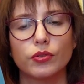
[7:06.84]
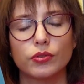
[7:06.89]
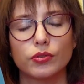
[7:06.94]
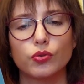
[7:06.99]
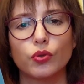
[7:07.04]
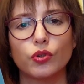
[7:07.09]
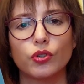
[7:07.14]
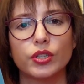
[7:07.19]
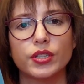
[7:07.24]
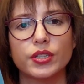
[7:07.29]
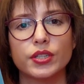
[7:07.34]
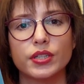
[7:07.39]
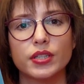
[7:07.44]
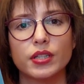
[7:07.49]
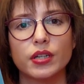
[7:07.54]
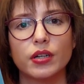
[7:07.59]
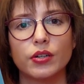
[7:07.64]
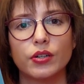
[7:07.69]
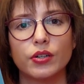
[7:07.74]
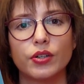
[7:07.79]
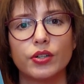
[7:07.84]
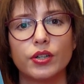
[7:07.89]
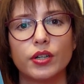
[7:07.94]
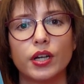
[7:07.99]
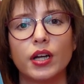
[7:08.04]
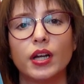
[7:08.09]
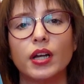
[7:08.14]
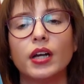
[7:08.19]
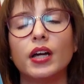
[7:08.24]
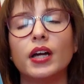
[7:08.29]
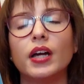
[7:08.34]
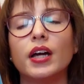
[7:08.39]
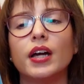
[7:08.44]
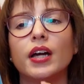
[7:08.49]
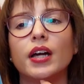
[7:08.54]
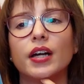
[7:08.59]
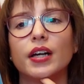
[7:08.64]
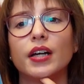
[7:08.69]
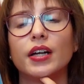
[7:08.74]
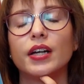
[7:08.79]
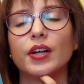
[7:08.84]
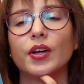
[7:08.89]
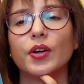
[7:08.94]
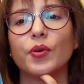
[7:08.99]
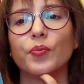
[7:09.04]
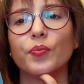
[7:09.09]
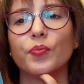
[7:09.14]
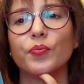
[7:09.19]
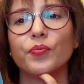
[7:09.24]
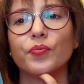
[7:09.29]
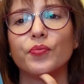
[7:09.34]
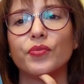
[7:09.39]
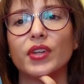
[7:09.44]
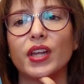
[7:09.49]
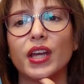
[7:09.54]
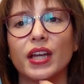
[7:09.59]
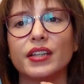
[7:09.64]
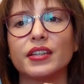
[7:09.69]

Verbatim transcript: towards her. And